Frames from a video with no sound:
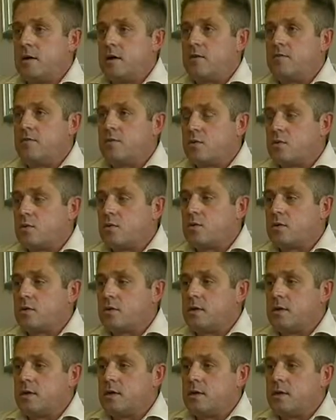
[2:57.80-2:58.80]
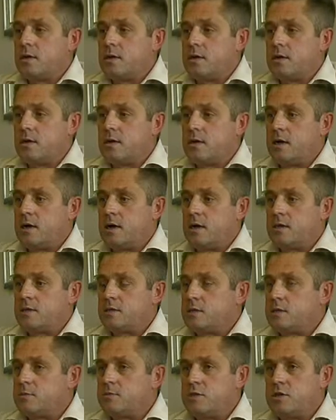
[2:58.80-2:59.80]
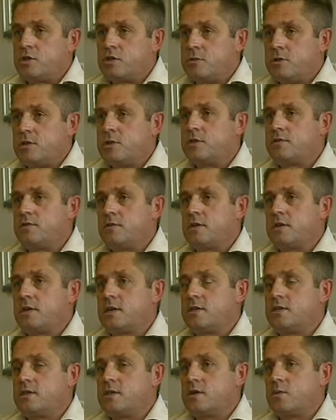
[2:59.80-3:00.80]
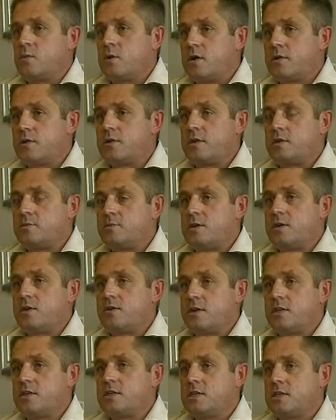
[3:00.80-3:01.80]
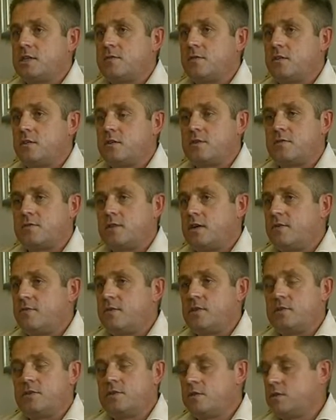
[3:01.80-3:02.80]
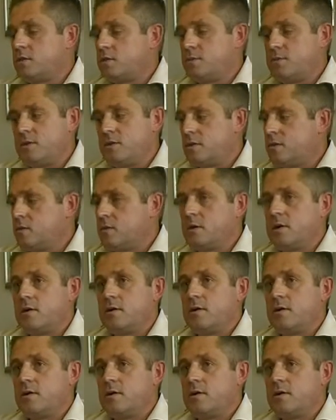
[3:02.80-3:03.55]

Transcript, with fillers: Overall, uh, it's just been tremendous for the country. The wealth that's been created over the last five years has just been